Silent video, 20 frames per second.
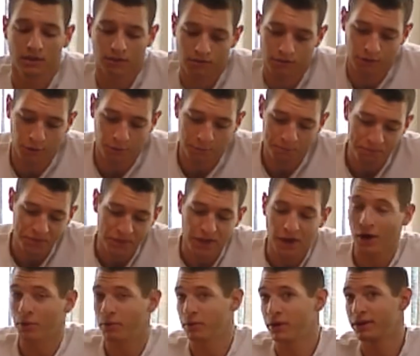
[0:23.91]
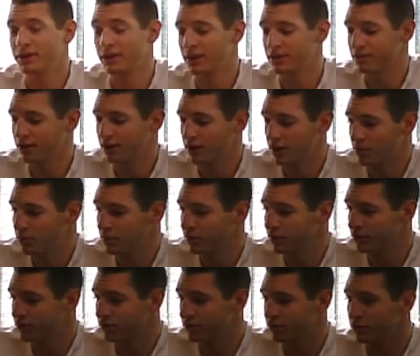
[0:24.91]
So I'm going to test out a couple
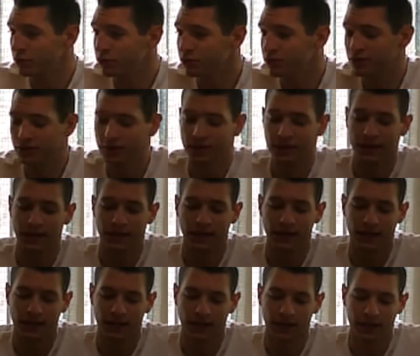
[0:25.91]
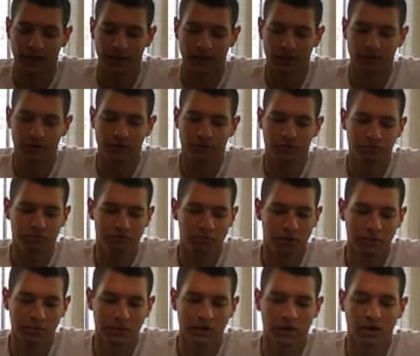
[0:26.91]
different foods today and
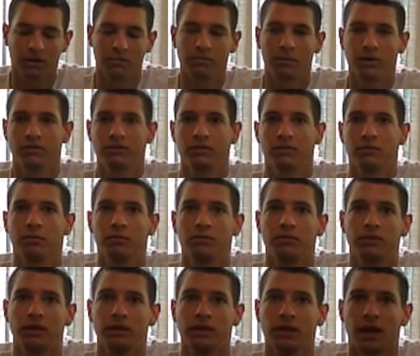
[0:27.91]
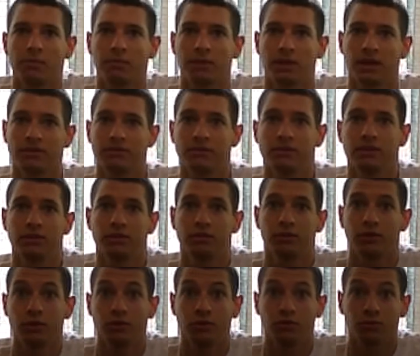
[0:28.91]
maybe talk about some of the application that you
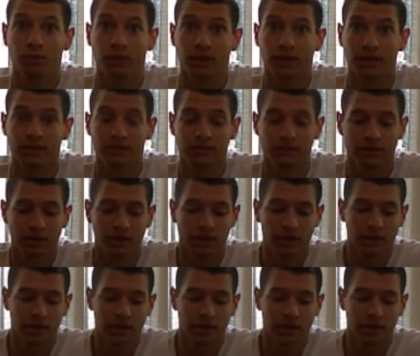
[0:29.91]
could use with these.